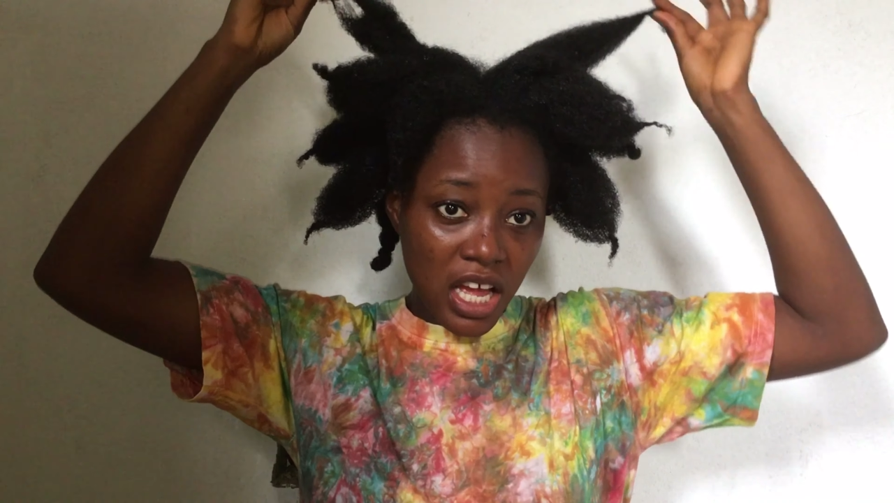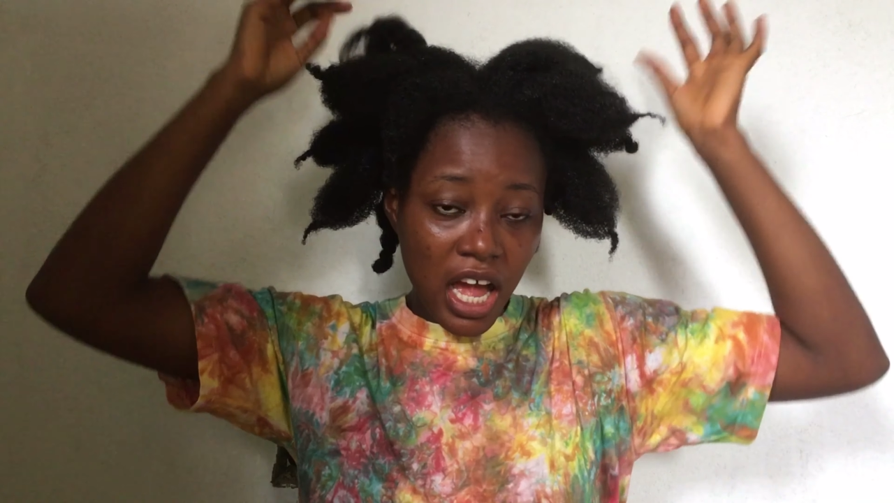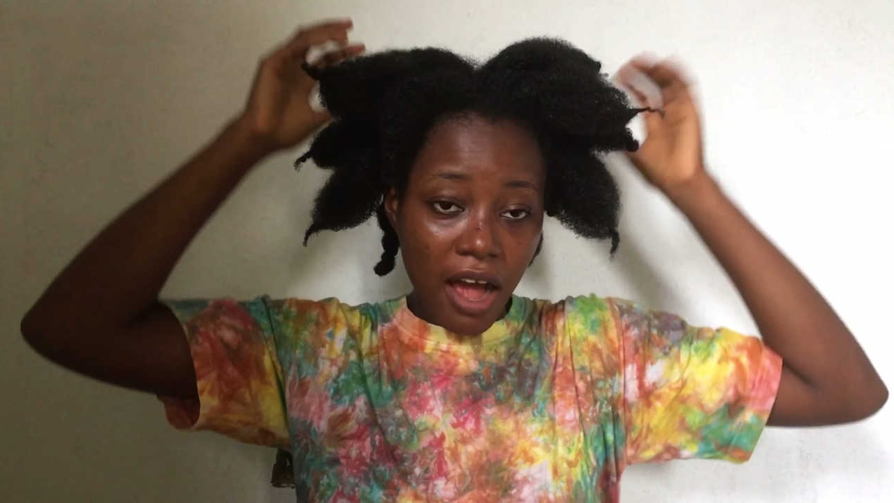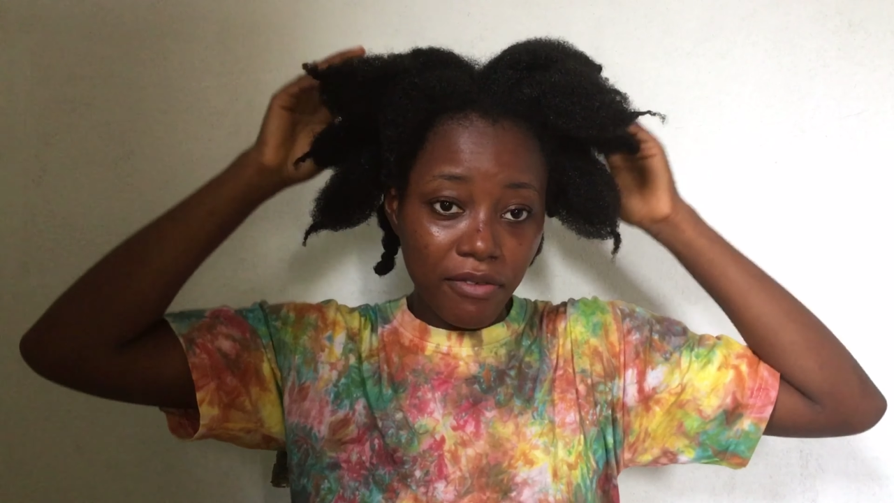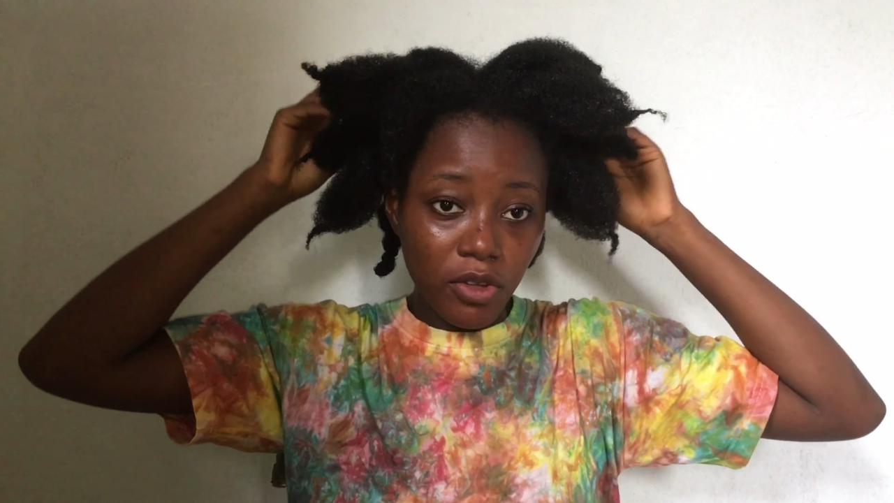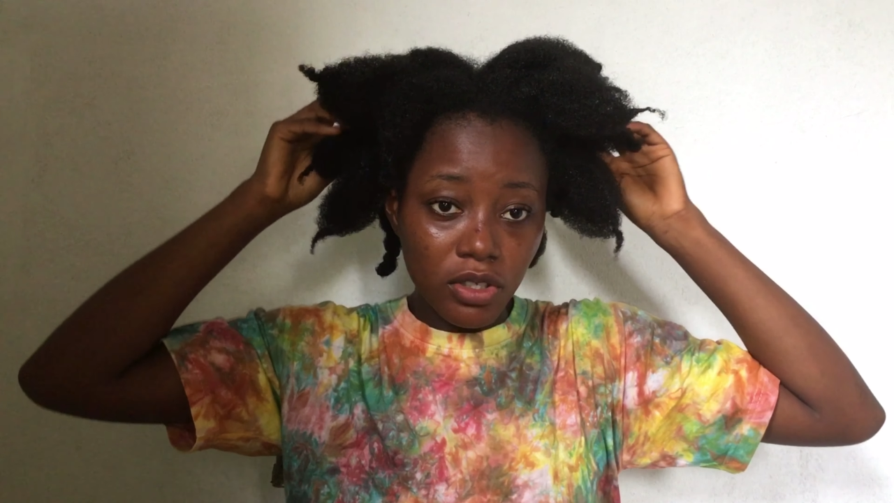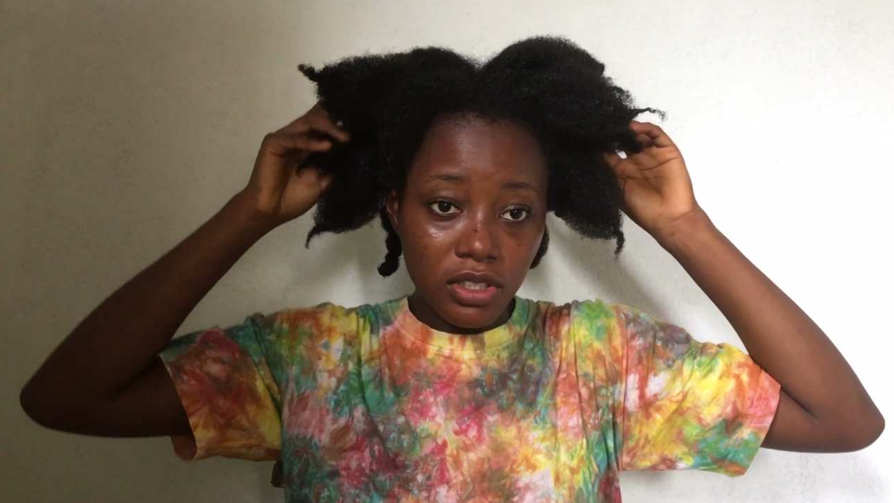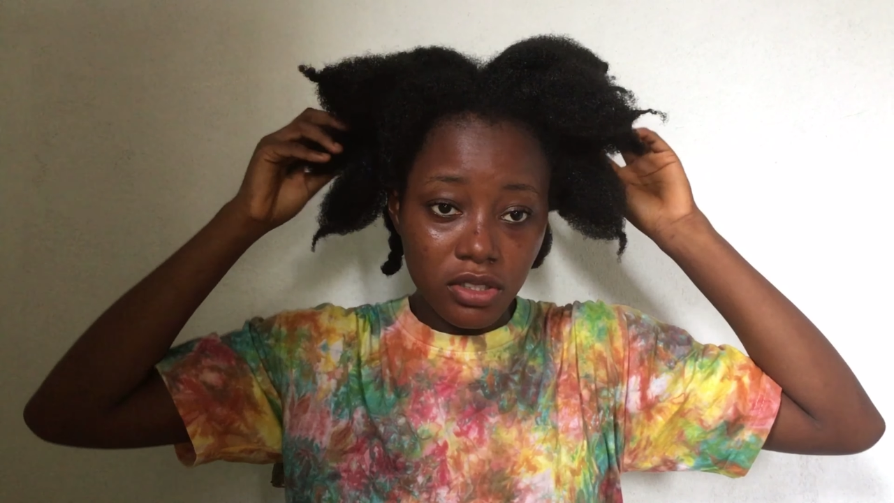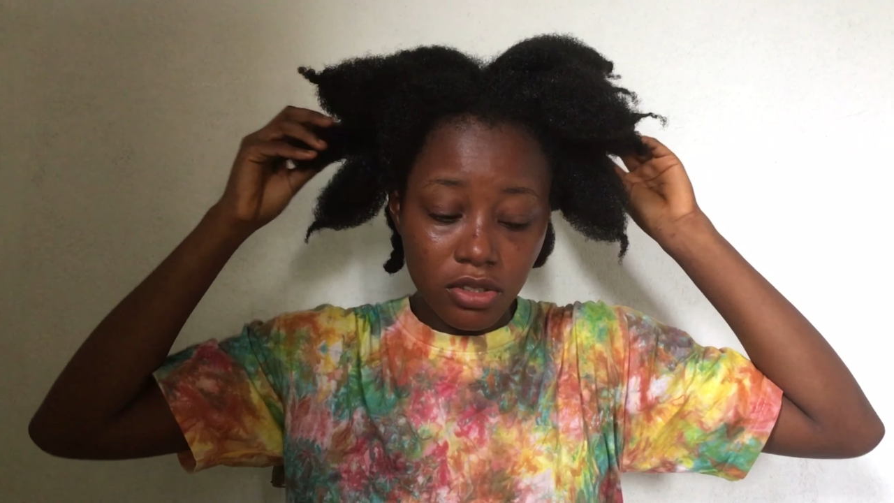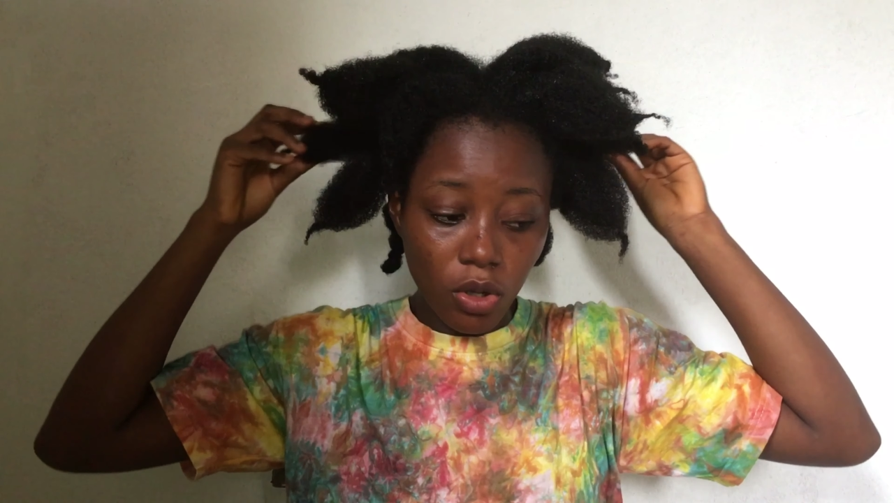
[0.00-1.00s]
I've not
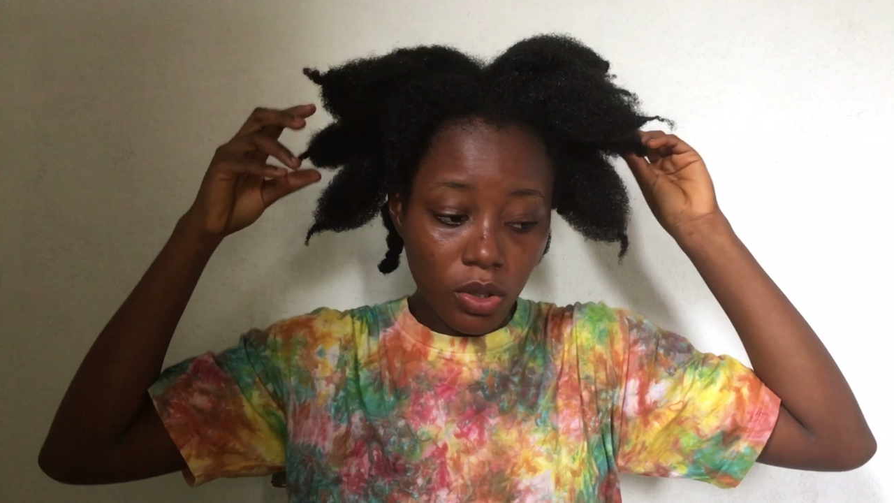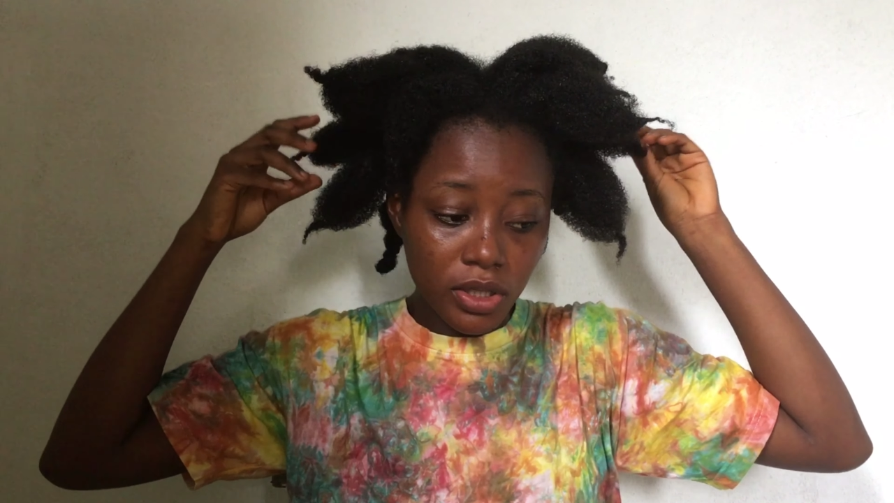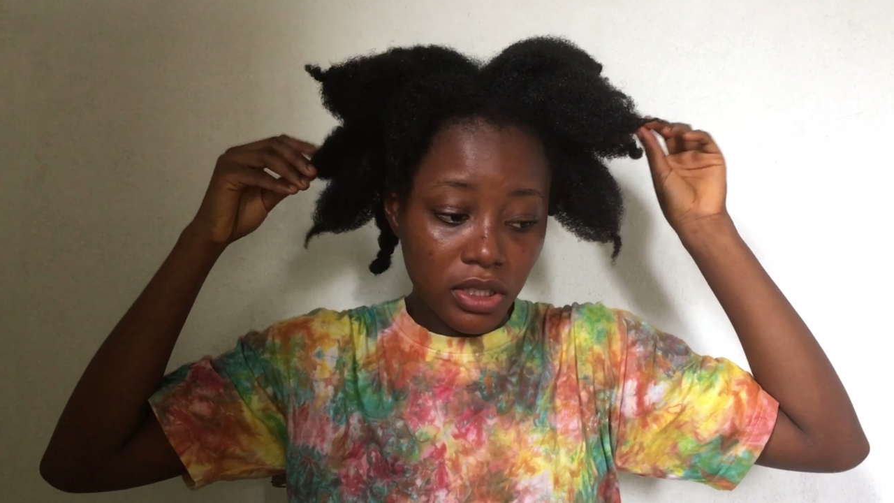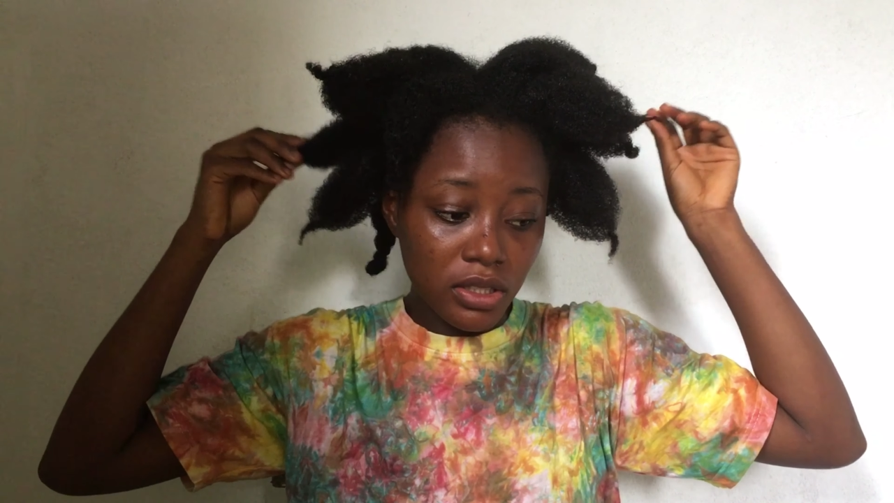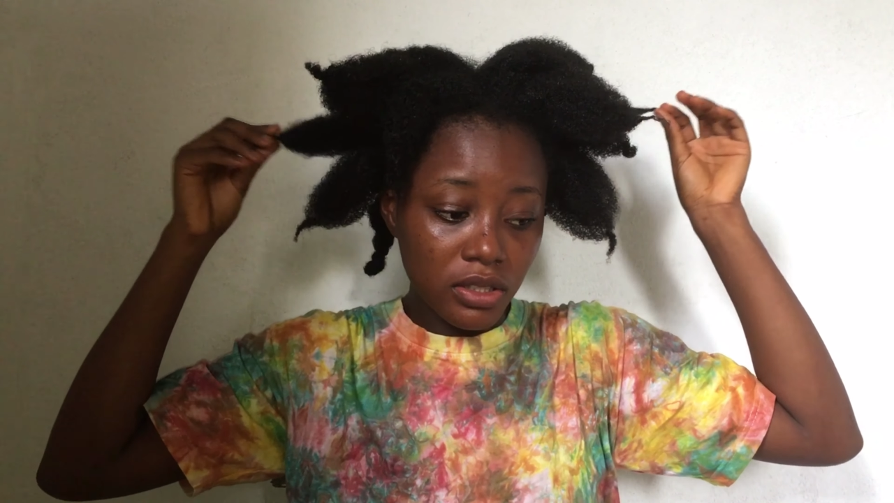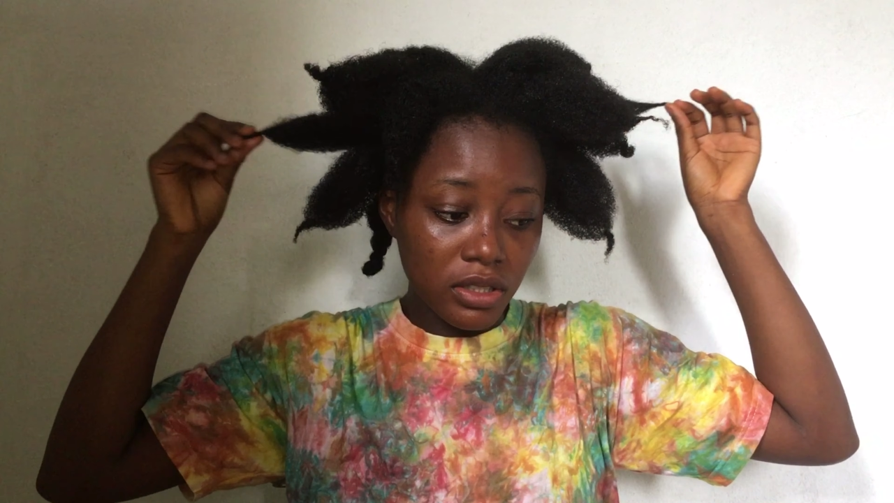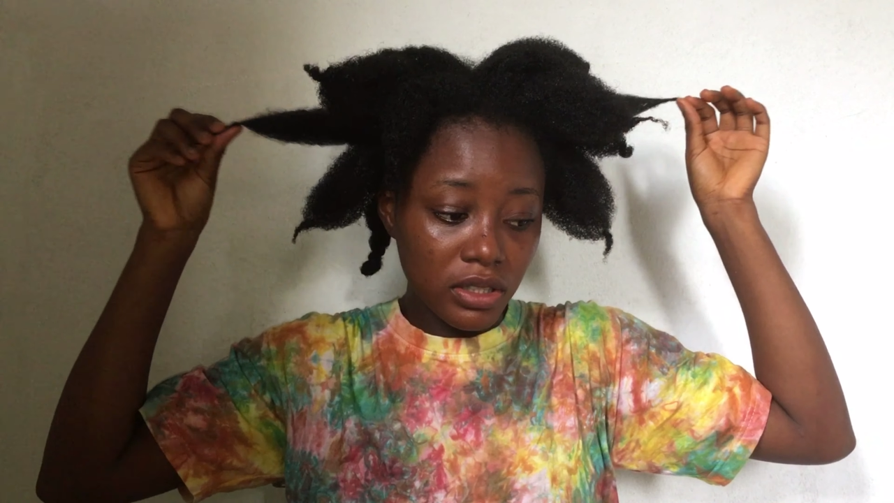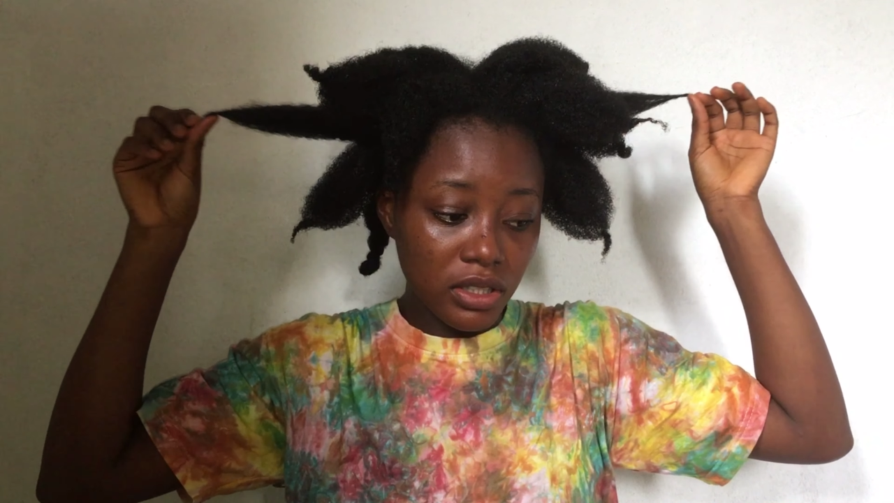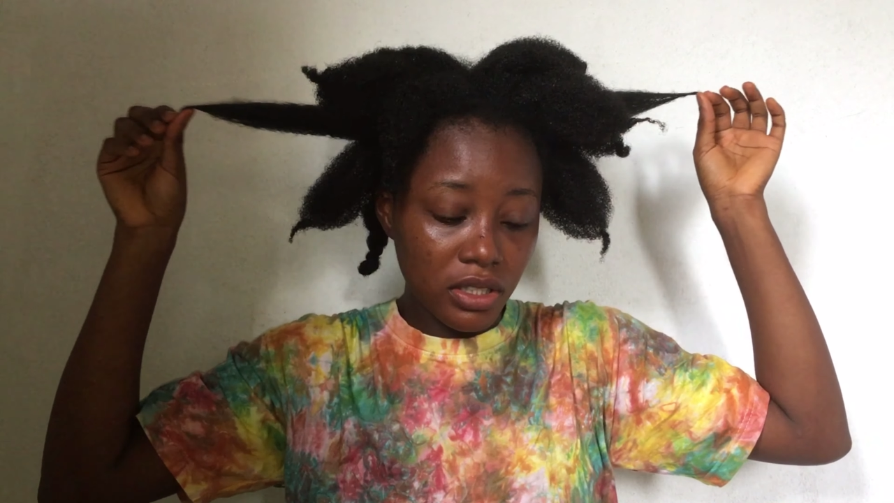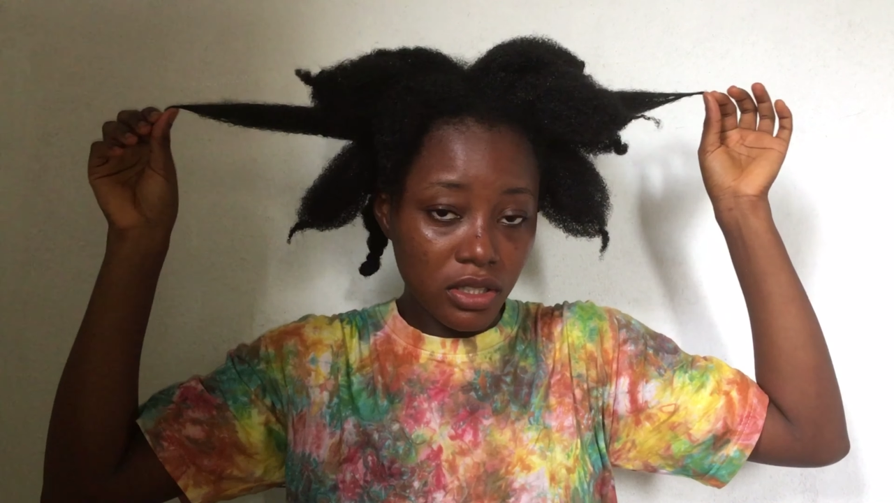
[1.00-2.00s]
done
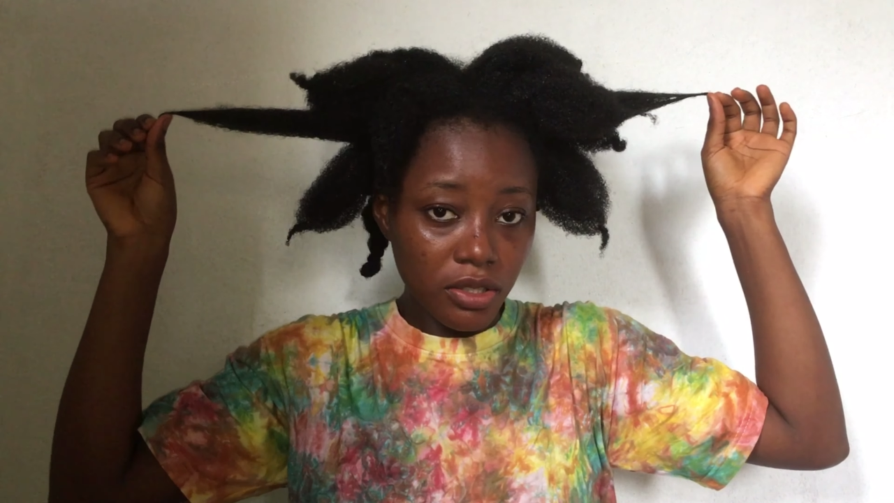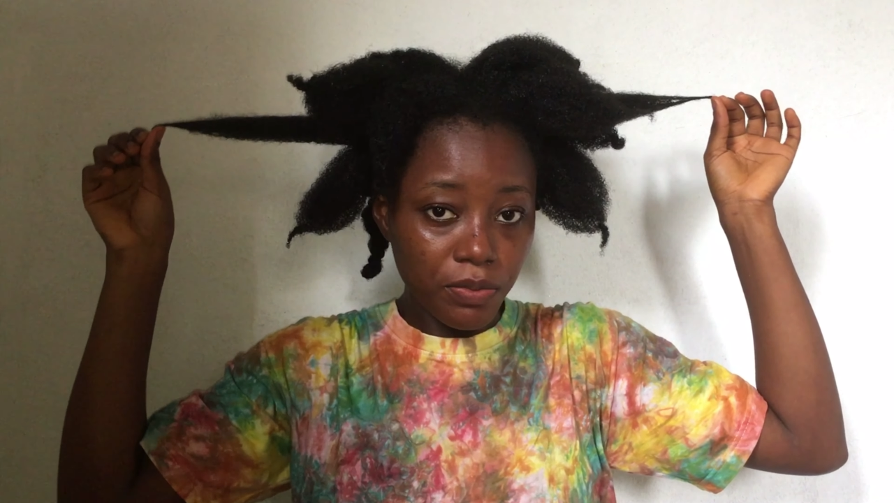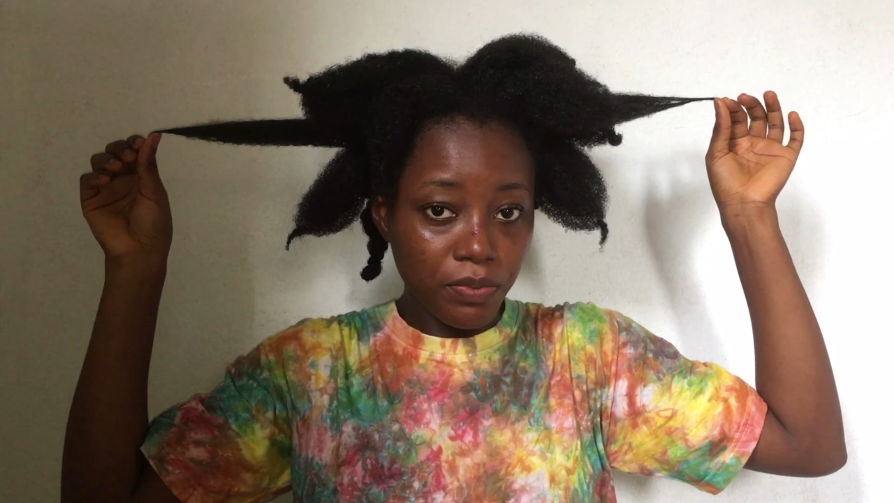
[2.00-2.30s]
the